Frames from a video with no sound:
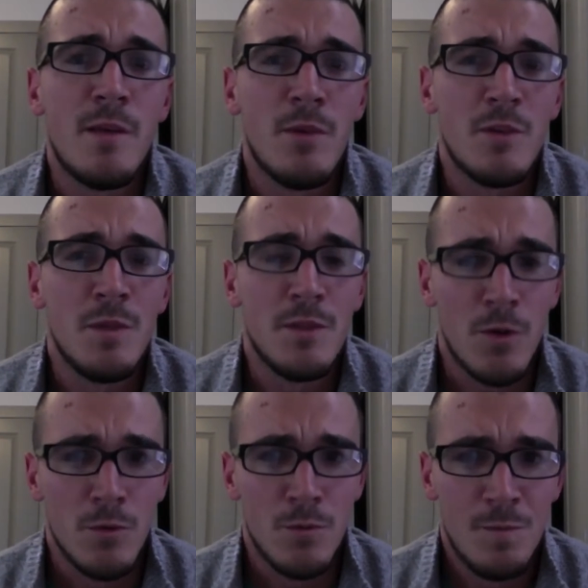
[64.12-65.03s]
must be told.
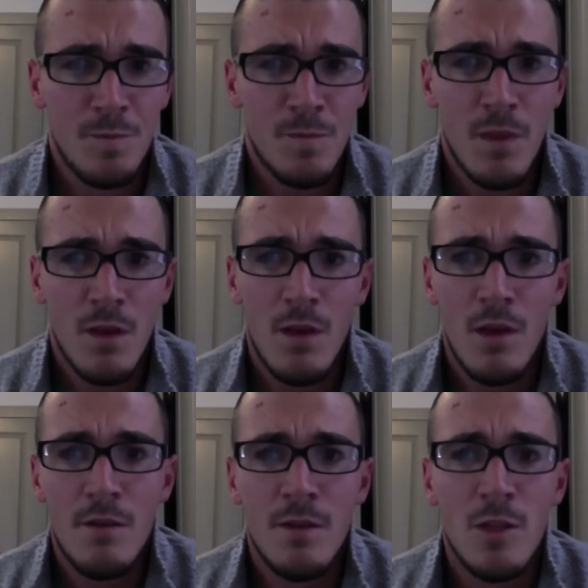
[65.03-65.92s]

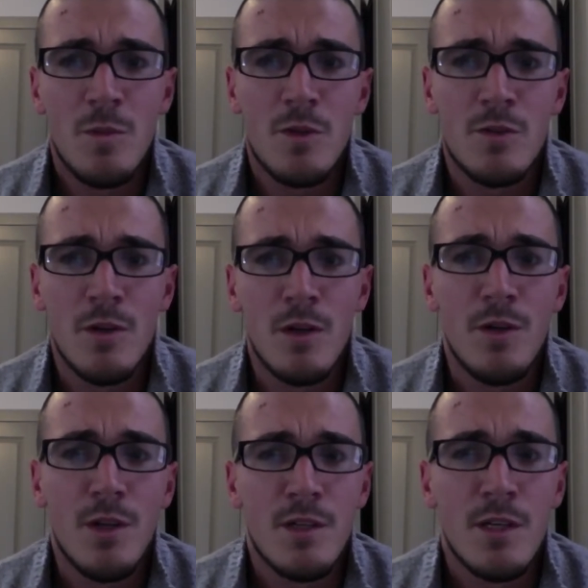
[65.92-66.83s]
Philip is struggling
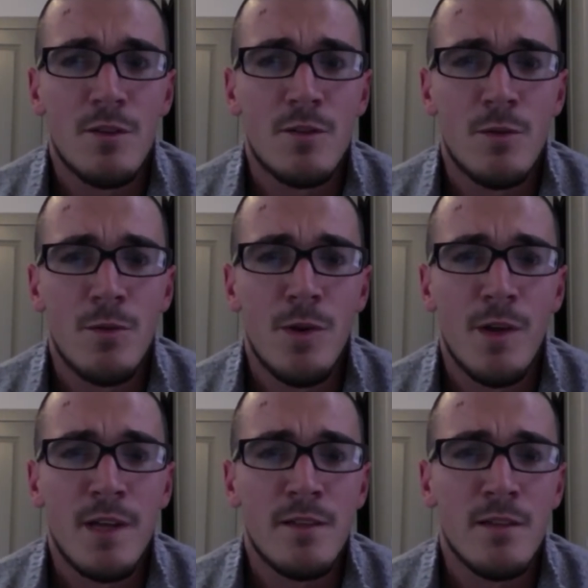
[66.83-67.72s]
to tell the story as
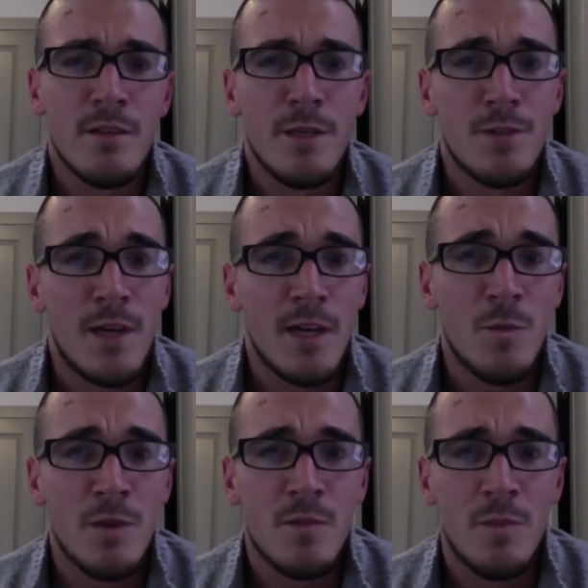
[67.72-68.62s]
the legal documents
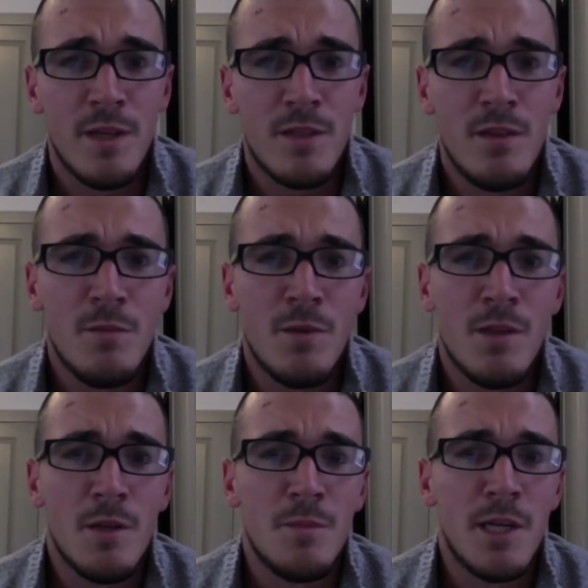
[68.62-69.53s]
depict it with an
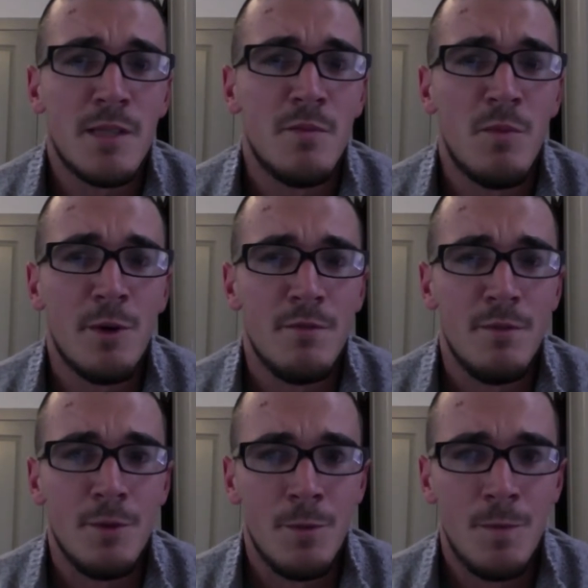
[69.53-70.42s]
objective point of view.
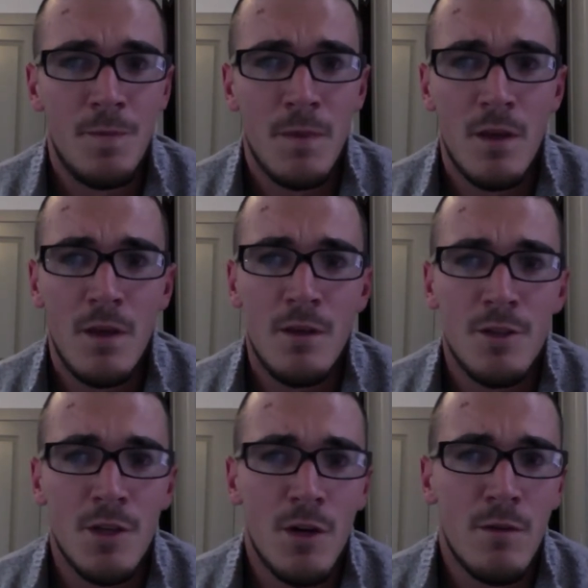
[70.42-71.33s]
She
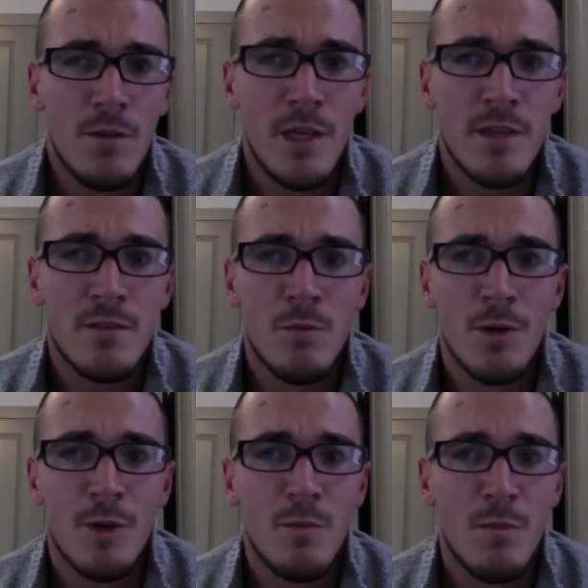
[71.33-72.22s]
overlays the word
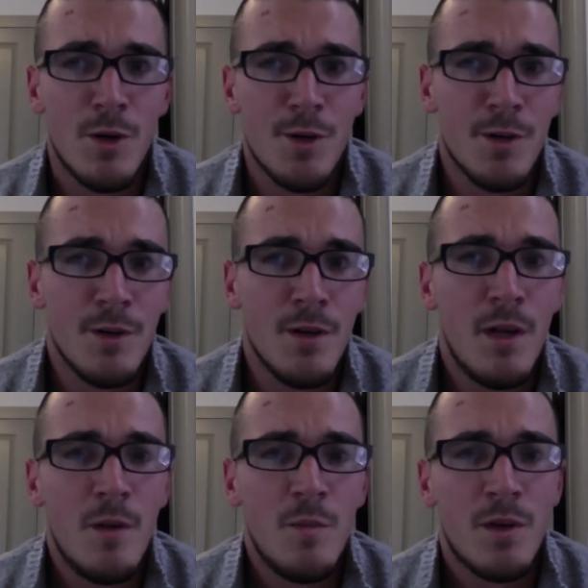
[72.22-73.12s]
murder
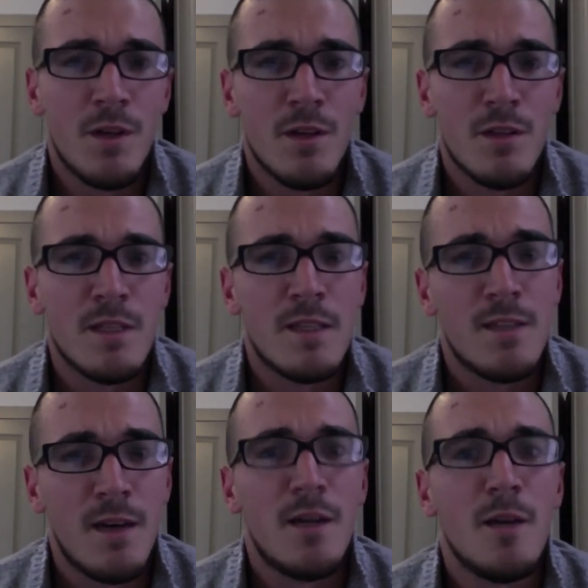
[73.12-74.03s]
because at the
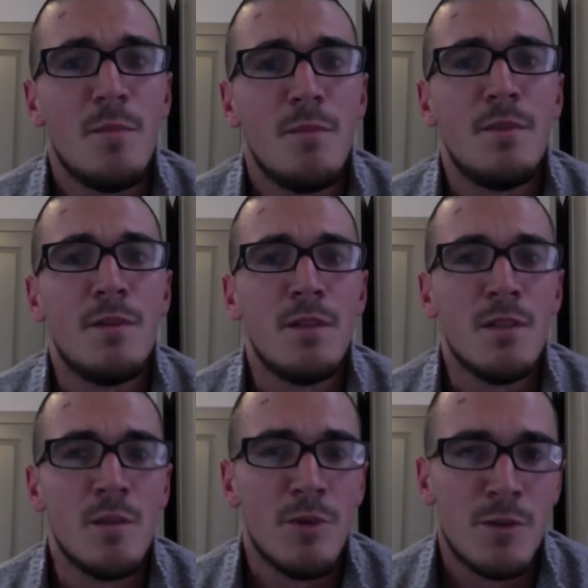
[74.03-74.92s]
time the
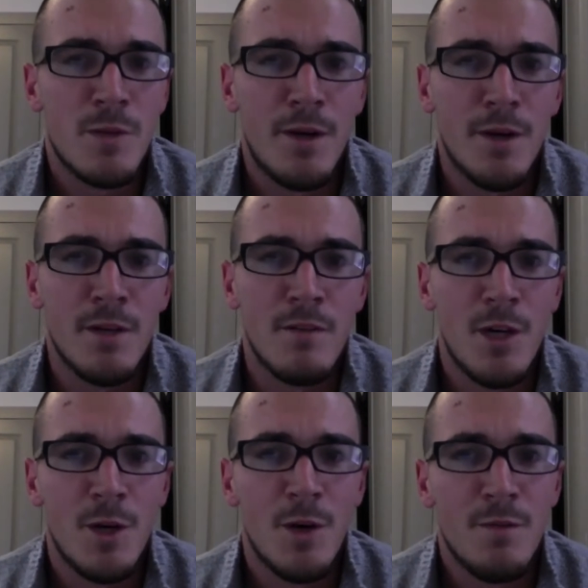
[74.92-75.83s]
deliberate drowning of
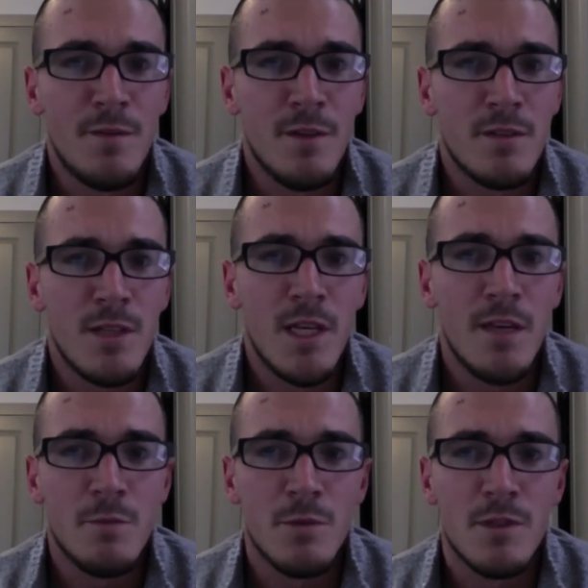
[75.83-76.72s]
150 slaves
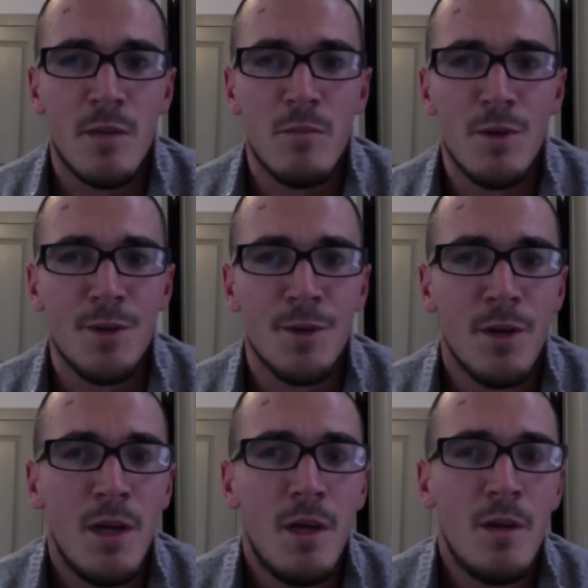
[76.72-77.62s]
was not murder,
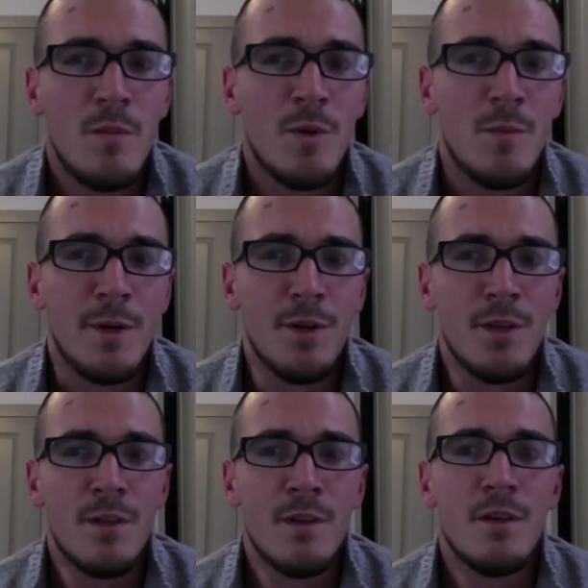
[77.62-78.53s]
but merely
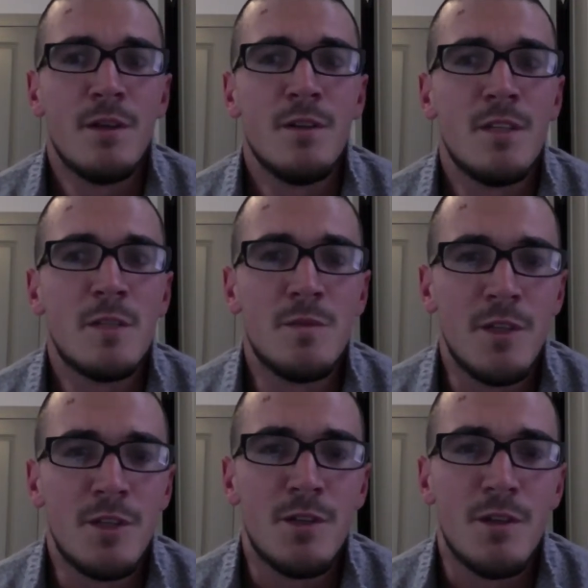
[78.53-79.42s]
the
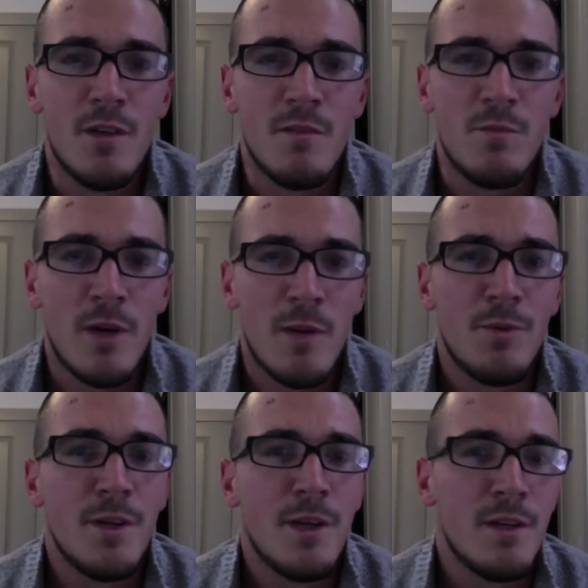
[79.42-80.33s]
disposition of
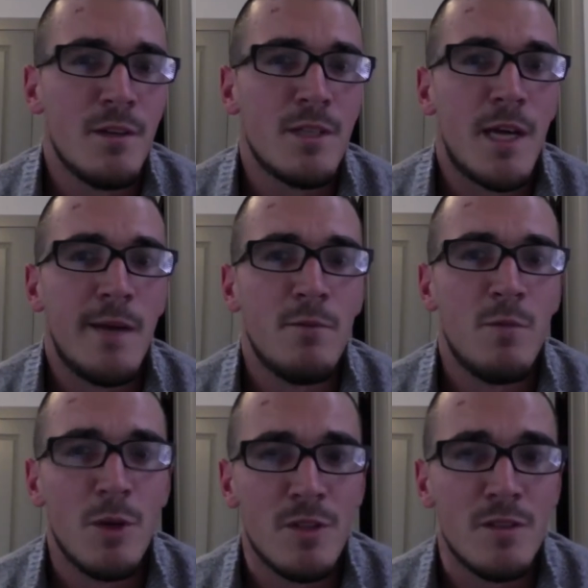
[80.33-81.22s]
property in a time of
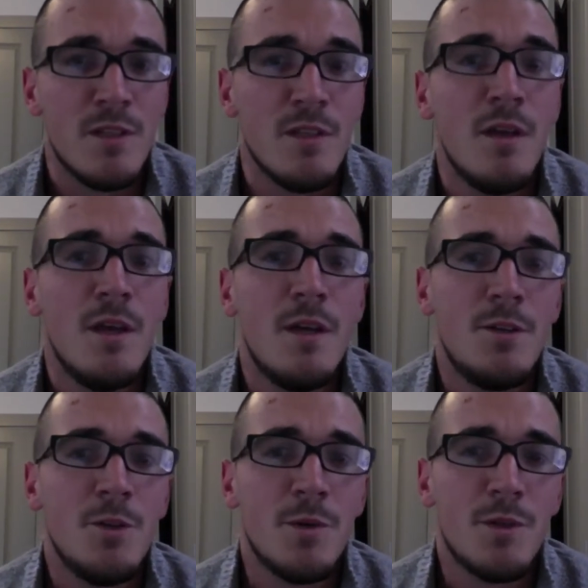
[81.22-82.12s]
emergency to
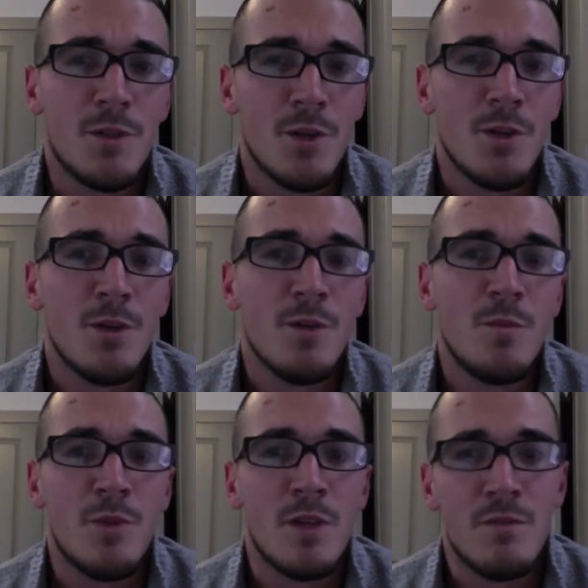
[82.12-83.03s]
ensure
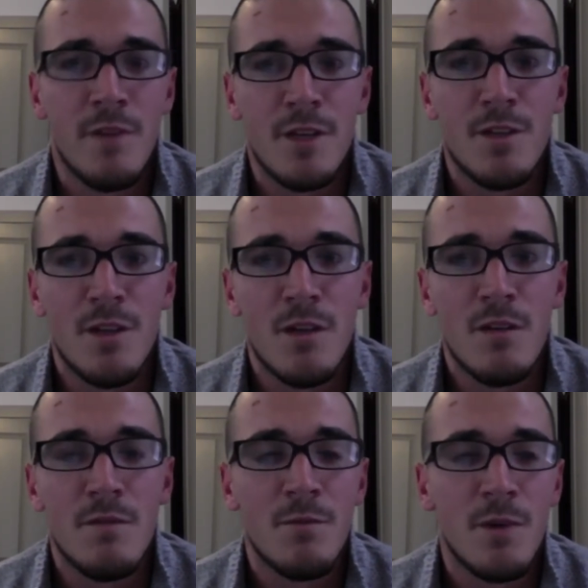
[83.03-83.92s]
preservation of the
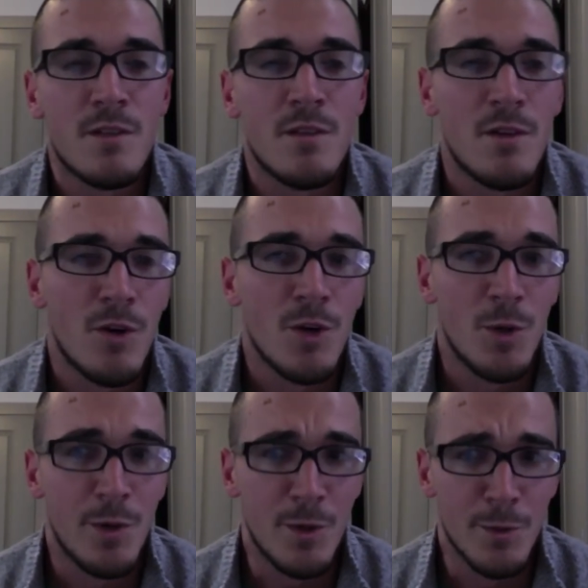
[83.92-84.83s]
rest of the cargo and
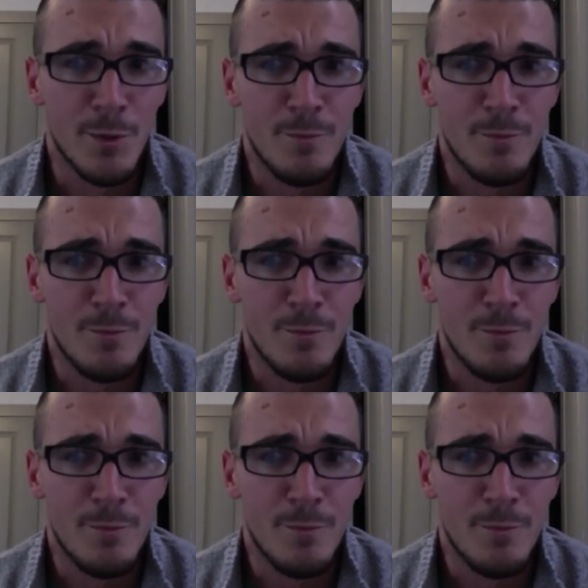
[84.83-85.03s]
crew.